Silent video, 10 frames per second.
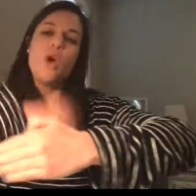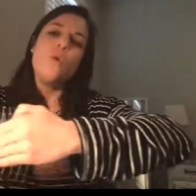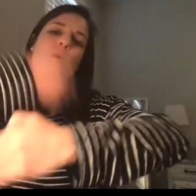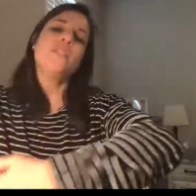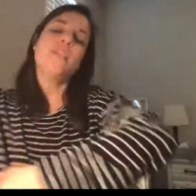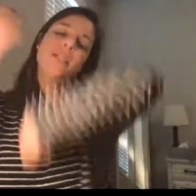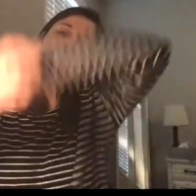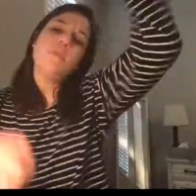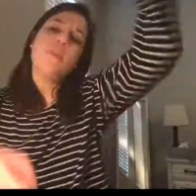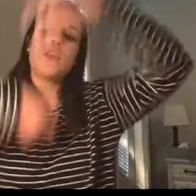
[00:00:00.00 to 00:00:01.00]
we take
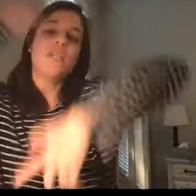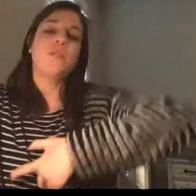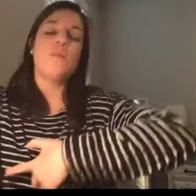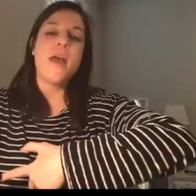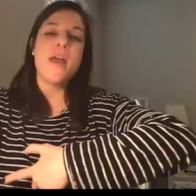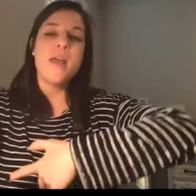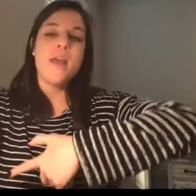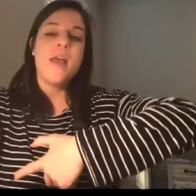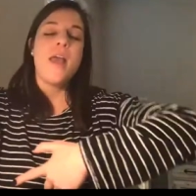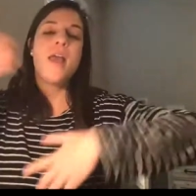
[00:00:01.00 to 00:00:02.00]
some of the things away,
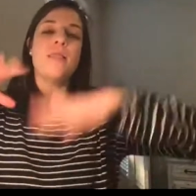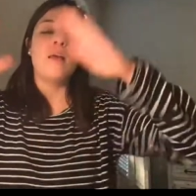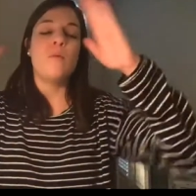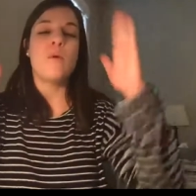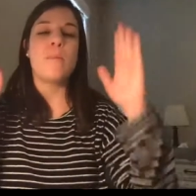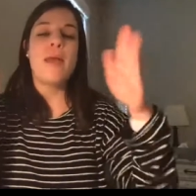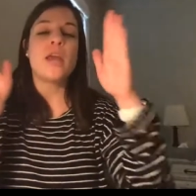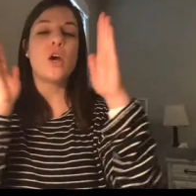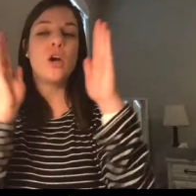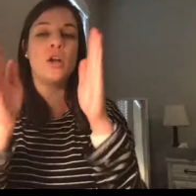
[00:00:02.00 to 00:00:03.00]
and then we
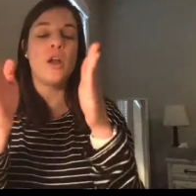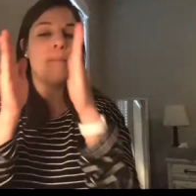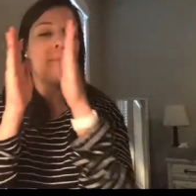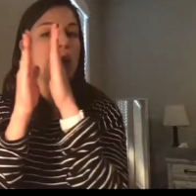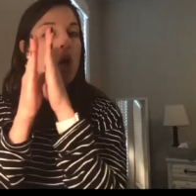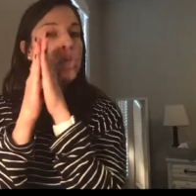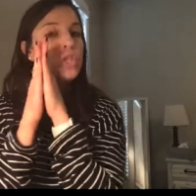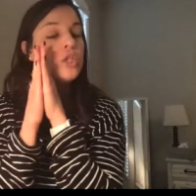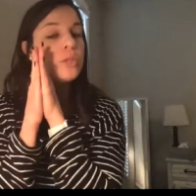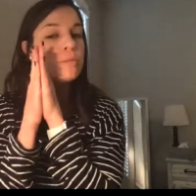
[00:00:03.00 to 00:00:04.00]
make our number
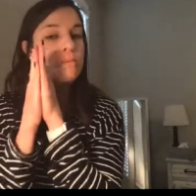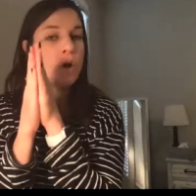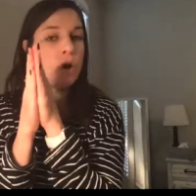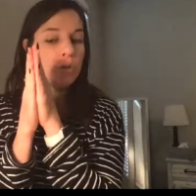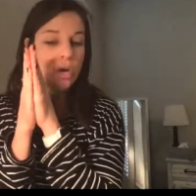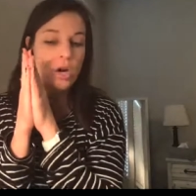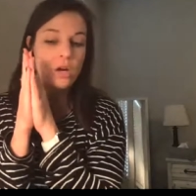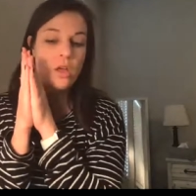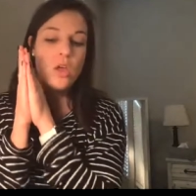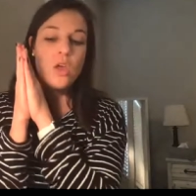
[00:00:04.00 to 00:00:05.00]

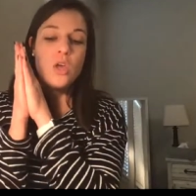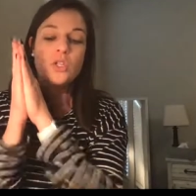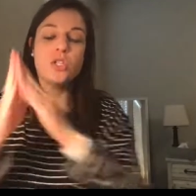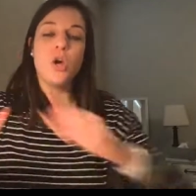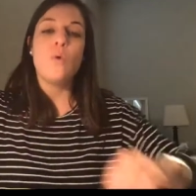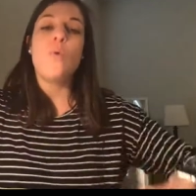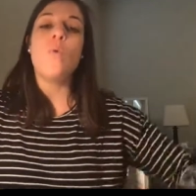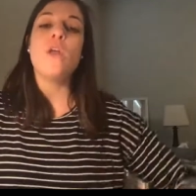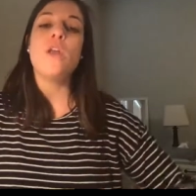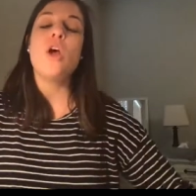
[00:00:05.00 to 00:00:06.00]
smaller. So
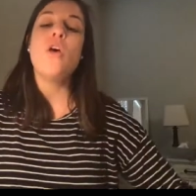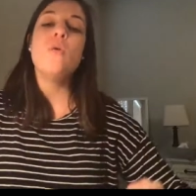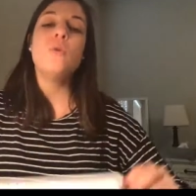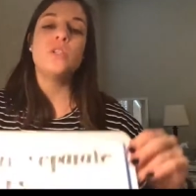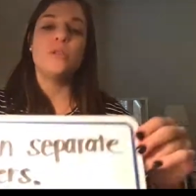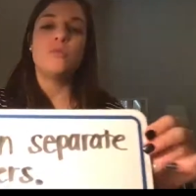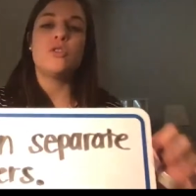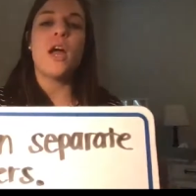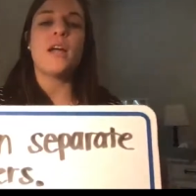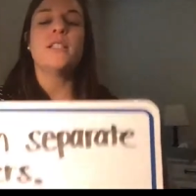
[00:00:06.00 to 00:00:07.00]
we know that we're
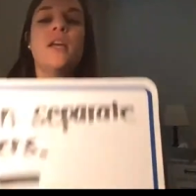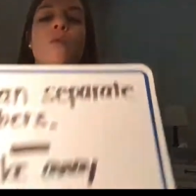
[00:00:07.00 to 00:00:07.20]
subtracting